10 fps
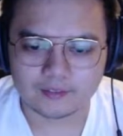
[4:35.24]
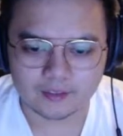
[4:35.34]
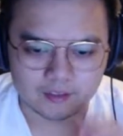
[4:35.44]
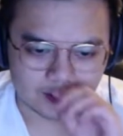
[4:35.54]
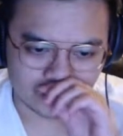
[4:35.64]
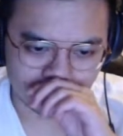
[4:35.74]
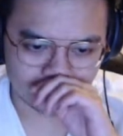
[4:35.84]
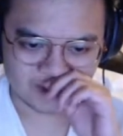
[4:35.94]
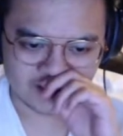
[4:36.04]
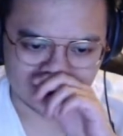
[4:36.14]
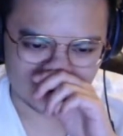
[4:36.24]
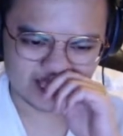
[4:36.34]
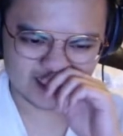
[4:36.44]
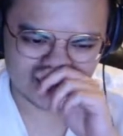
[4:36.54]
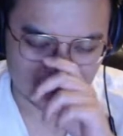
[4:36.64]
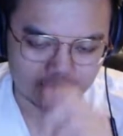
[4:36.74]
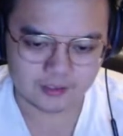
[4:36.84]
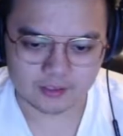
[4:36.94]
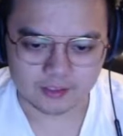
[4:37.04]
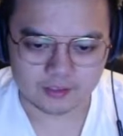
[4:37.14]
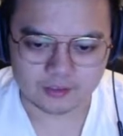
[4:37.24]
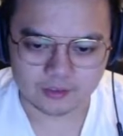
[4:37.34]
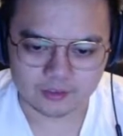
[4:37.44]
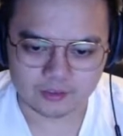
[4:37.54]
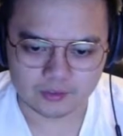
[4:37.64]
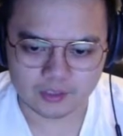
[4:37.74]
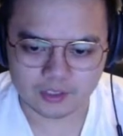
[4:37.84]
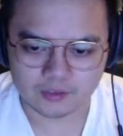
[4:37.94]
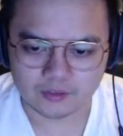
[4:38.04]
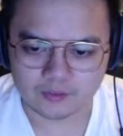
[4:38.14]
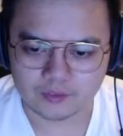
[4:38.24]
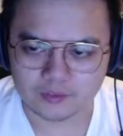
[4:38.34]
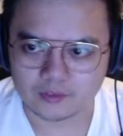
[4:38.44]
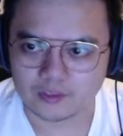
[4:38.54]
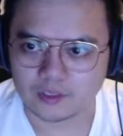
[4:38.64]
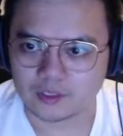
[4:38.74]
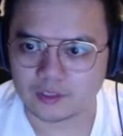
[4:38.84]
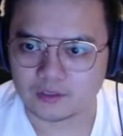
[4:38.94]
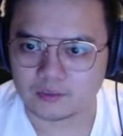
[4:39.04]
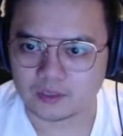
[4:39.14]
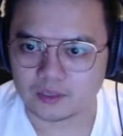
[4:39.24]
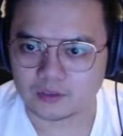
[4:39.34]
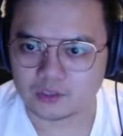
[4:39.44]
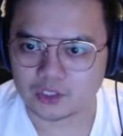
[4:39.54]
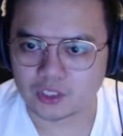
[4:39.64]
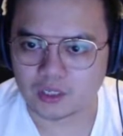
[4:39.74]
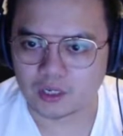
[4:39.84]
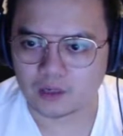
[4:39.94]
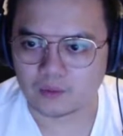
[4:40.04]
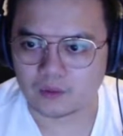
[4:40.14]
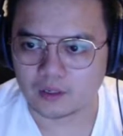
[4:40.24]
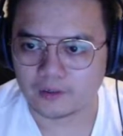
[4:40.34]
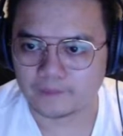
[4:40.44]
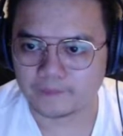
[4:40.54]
the code for that. Okay, so to check if it started, we can check our